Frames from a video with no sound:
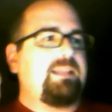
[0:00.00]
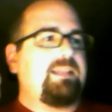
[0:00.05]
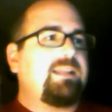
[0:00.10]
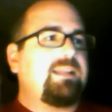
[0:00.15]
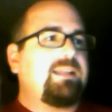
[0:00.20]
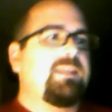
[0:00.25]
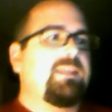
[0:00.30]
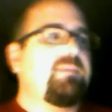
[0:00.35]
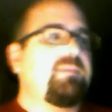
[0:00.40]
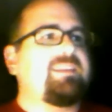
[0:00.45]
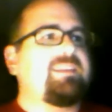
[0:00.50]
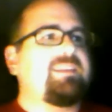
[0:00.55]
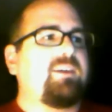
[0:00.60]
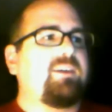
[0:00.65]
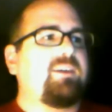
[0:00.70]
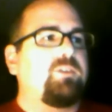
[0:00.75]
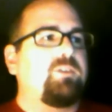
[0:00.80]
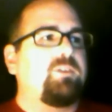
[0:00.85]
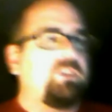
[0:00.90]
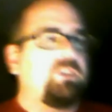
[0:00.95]
Let me tell
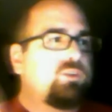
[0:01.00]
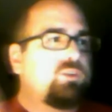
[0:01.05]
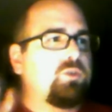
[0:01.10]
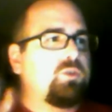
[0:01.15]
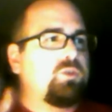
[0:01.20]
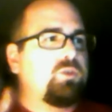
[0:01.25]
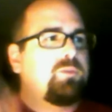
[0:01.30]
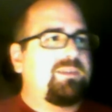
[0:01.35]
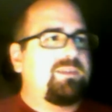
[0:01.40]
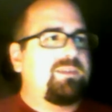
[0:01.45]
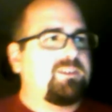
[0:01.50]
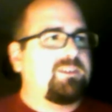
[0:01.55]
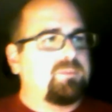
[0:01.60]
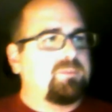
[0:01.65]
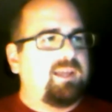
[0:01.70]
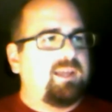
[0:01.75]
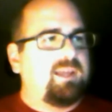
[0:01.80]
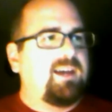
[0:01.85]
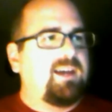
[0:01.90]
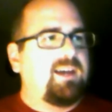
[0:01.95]
you, Mr.
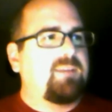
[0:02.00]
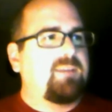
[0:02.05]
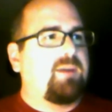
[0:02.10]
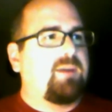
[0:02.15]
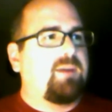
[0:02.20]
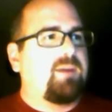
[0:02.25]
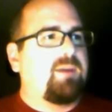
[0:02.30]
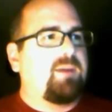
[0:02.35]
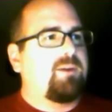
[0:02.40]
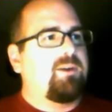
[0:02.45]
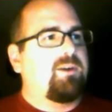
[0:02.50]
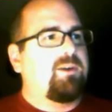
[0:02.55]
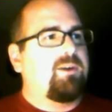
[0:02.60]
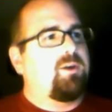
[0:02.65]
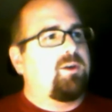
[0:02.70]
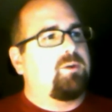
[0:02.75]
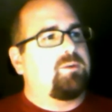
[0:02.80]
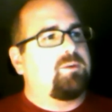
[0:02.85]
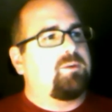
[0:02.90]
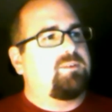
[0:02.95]
Blonde Bomber
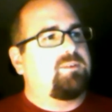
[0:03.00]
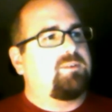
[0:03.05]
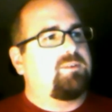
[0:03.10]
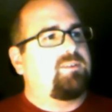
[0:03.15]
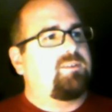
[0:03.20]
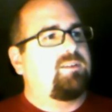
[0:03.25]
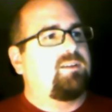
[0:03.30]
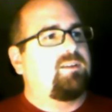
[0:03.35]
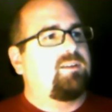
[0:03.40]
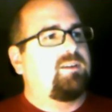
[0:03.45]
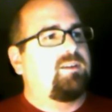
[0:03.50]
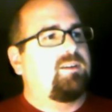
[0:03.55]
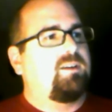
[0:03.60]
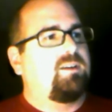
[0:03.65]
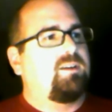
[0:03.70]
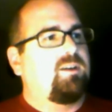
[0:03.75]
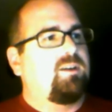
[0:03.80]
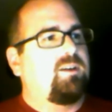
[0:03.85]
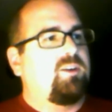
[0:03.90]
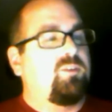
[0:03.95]
knows.
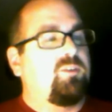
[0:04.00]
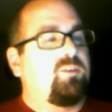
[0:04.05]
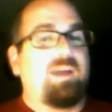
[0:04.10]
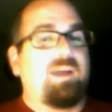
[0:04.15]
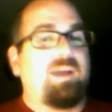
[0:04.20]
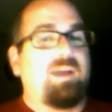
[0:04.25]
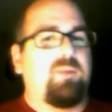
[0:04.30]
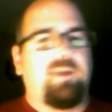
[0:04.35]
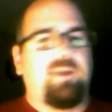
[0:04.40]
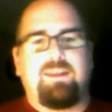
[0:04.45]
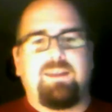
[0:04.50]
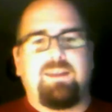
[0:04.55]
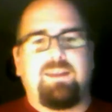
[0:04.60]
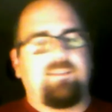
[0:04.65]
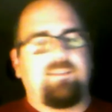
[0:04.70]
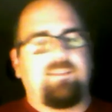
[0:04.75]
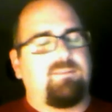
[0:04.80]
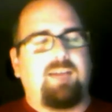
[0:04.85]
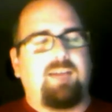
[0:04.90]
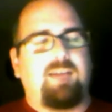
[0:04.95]
Who, by the way,
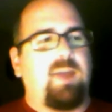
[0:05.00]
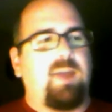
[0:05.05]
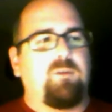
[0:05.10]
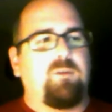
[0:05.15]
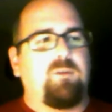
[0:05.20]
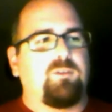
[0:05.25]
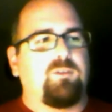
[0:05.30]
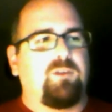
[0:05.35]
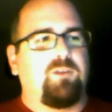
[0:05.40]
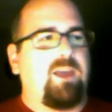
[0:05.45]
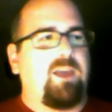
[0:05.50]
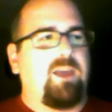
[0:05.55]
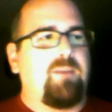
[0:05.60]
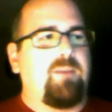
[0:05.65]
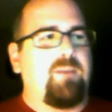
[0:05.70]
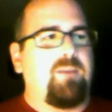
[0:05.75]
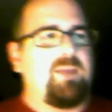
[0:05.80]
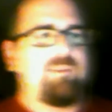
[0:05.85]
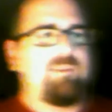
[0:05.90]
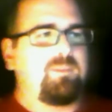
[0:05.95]
I always refer to
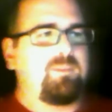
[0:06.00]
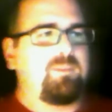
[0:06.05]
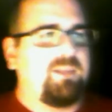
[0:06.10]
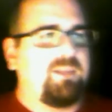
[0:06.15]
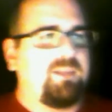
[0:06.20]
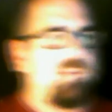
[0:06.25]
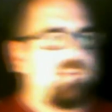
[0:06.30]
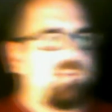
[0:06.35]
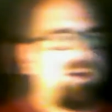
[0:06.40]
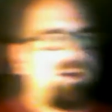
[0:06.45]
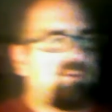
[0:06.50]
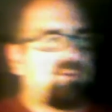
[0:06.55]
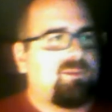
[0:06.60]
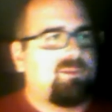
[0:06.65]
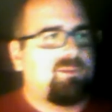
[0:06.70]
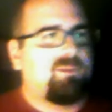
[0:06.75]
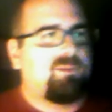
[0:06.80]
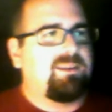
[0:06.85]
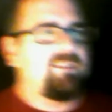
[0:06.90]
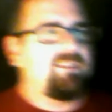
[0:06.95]
Eminem as the Blonde Bomber
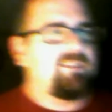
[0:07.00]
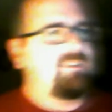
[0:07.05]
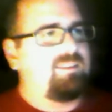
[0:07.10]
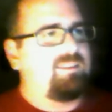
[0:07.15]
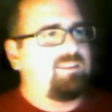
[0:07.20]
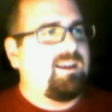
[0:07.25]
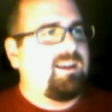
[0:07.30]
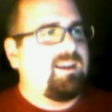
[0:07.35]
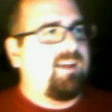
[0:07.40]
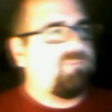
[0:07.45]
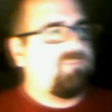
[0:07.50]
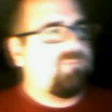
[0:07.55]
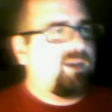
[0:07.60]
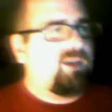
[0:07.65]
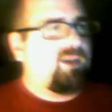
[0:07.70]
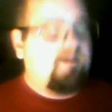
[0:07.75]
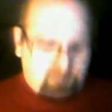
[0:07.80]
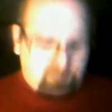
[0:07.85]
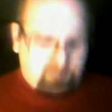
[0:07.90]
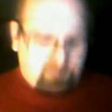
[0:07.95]
because yeah,
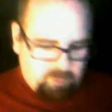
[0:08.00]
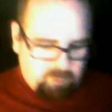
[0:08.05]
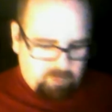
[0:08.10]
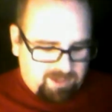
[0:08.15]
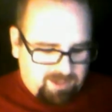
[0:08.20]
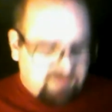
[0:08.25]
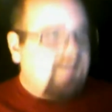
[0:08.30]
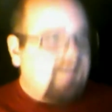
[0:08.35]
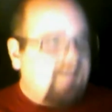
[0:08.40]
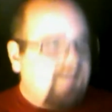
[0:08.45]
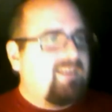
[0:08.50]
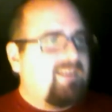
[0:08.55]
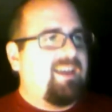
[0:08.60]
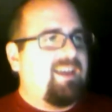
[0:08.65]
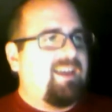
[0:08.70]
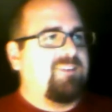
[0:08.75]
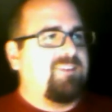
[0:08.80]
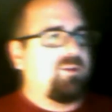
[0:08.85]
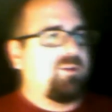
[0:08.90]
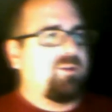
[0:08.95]
I'm weird,
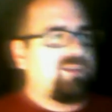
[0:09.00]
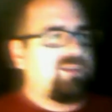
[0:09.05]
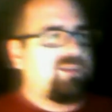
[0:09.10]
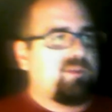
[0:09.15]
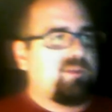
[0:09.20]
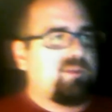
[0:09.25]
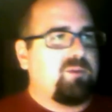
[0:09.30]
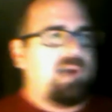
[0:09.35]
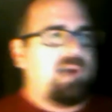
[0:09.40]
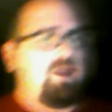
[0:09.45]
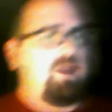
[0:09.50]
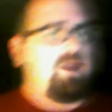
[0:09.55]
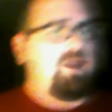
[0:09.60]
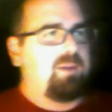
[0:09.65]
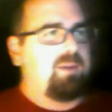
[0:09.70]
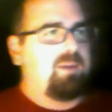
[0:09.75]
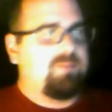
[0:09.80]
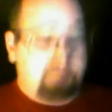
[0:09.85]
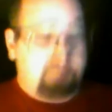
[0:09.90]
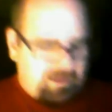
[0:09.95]
and so every time you pop
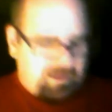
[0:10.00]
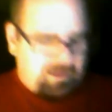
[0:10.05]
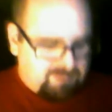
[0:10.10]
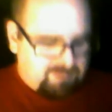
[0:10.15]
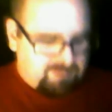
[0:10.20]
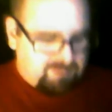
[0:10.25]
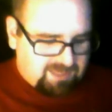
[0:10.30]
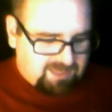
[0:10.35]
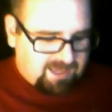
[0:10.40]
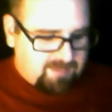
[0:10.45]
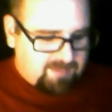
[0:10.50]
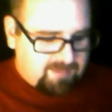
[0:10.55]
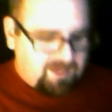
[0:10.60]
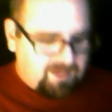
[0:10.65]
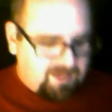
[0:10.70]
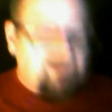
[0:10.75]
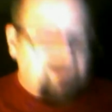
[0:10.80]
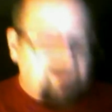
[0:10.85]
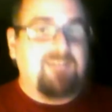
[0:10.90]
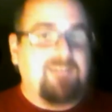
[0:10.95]
up, you make me think of Eminem,
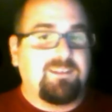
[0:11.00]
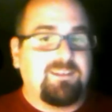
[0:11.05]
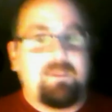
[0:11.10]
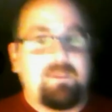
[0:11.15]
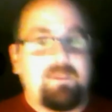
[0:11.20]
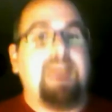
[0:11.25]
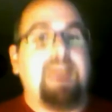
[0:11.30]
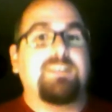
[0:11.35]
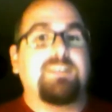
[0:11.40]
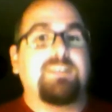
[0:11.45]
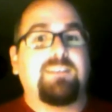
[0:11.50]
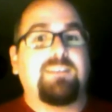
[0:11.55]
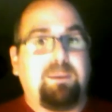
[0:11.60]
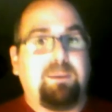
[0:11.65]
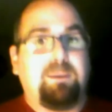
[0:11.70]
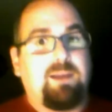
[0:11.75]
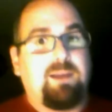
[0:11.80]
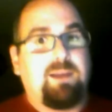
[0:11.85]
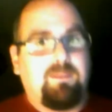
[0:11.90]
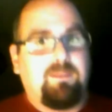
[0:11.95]
and I just imagine it's
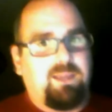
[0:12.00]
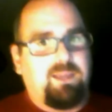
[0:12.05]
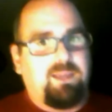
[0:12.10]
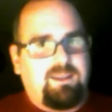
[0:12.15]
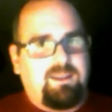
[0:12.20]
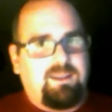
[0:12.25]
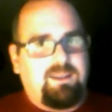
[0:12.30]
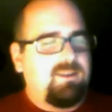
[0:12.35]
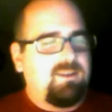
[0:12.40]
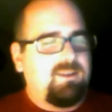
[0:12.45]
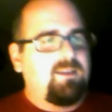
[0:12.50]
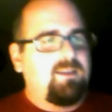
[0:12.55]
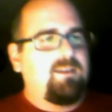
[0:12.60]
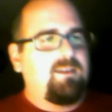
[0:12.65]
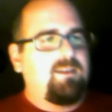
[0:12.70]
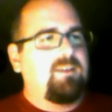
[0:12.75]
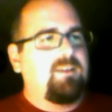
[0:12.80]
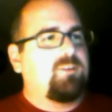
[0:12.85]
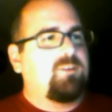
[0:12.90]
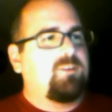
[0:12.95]
Eminem like
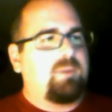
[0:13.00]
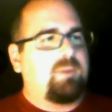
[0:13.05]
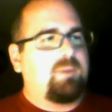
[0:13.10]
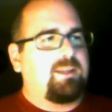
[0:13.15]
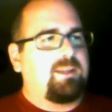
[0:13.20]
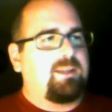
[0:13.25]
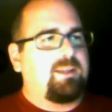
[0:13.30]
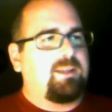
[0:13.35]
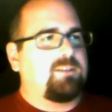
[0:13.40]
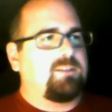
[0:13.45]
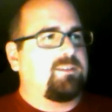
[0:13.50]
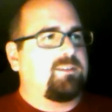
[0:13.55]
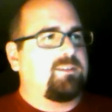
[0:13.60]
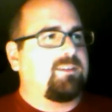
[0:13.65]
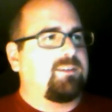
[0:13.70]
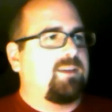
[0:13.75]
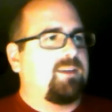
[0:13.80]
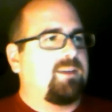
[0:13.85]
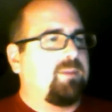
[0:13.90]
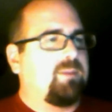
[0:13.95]
tweeting Charger things
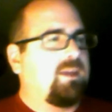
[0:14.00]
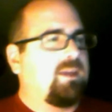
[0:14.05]
at me.